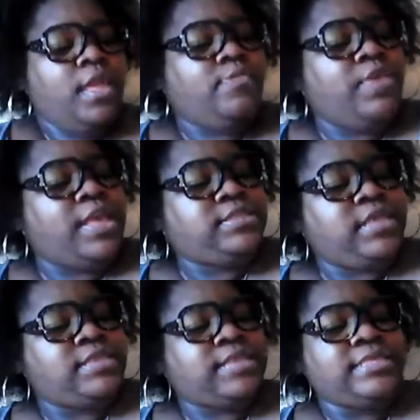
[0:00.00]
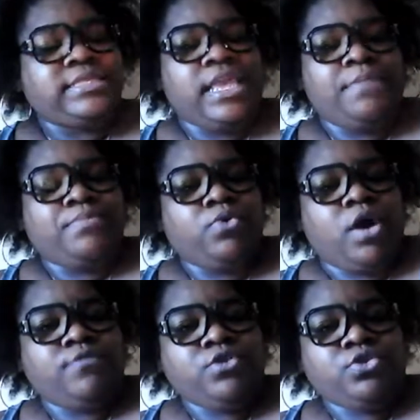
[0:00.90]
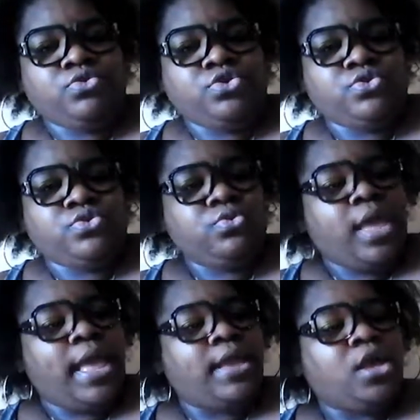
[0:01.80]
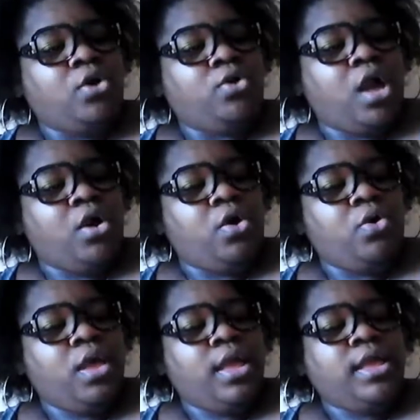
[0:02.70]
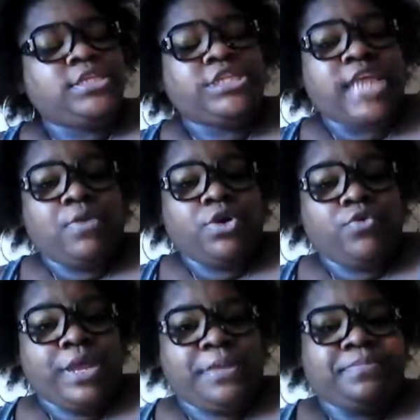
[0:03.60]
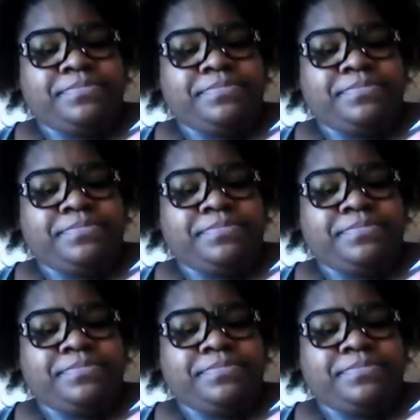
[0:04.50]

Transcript: this is a sample of yuzu and cocoa shower cream.